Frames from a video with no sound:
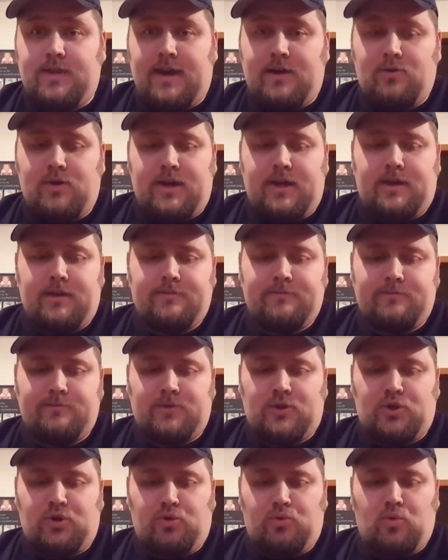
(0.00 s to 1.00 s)
That way
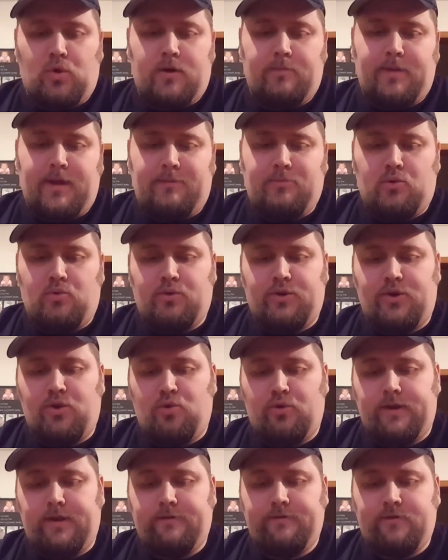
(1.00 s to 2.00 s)
you knew what people were
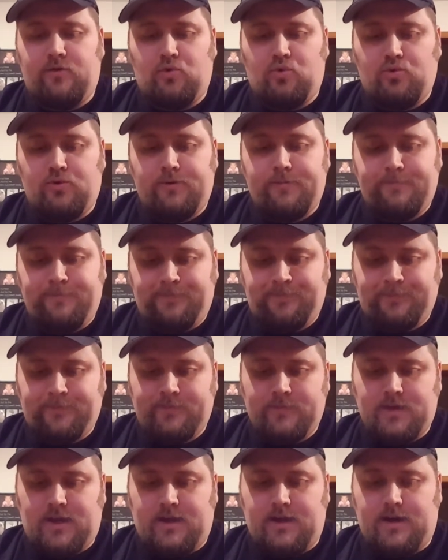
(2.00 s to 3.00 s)
doing it for.
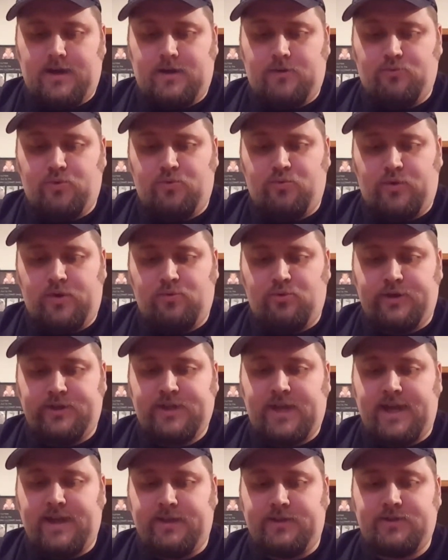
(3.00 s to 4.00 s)
When we were
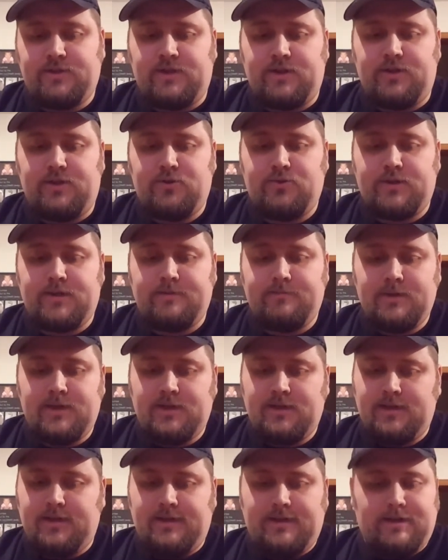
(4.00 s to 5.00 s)
challenged to do it,
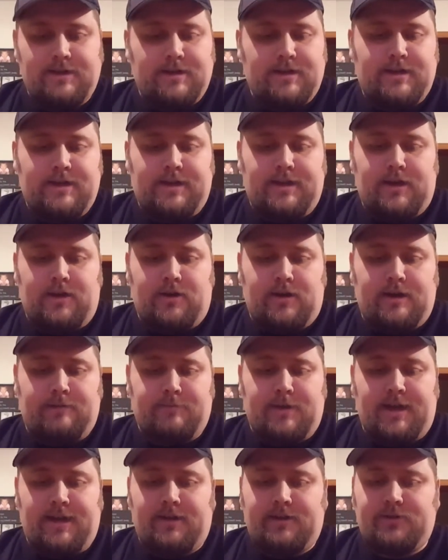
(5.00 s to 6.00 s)
and you know,
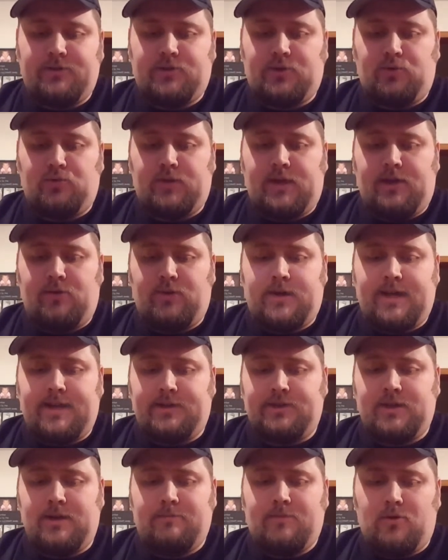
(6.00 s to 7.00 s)
I'm like, shoot, yeah, we
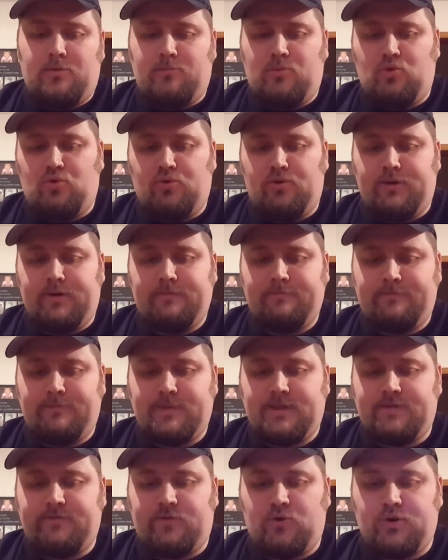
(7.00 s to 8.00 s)
got to jump on board.
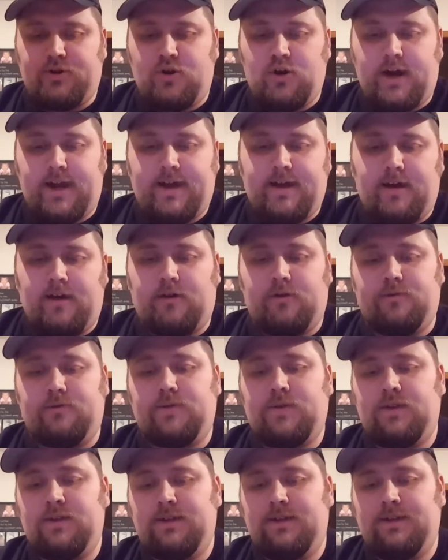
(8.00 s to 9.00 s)
It's for a great
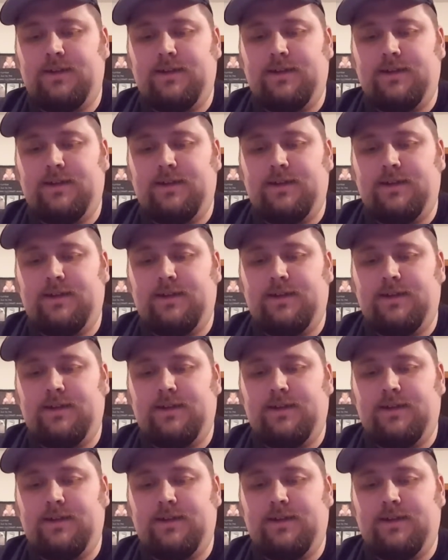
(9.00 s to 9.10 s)
cause.